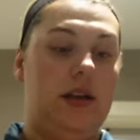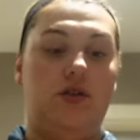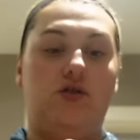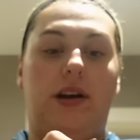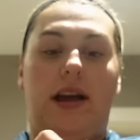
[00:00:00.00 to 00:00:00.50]
The
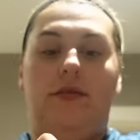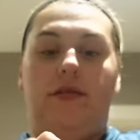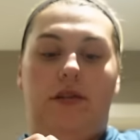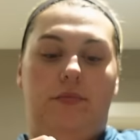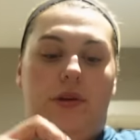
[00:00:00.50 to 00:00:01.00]
Drunk
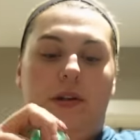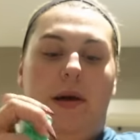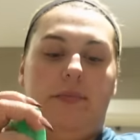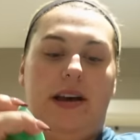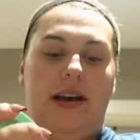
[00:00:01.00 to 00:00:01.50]
Elephant
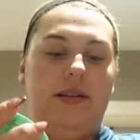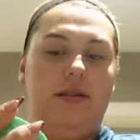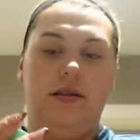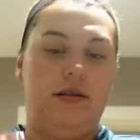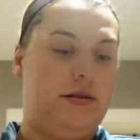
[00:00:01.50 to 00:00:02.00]
polypeptide.
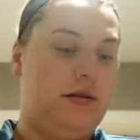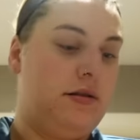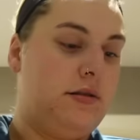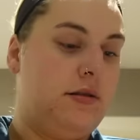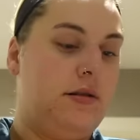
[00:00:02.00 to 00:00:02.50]

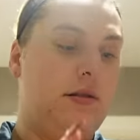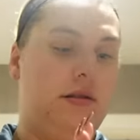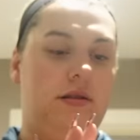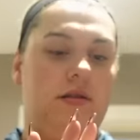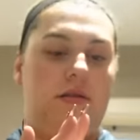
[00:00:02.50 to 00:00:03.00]

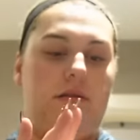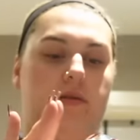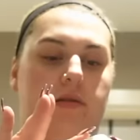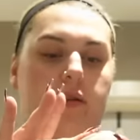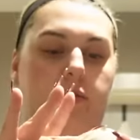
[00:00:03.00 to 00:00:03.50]

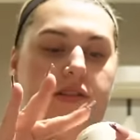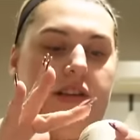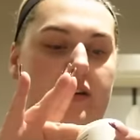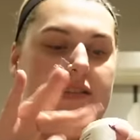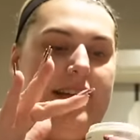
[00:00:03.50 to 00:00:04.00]
I want to just
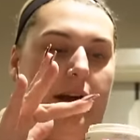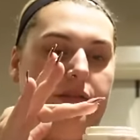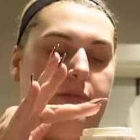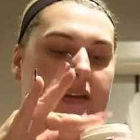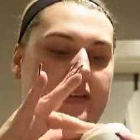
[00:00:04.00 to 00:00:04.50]
like
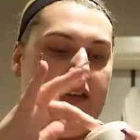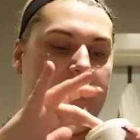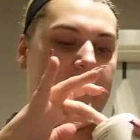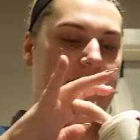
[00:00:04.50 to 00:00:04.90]
douse my skin in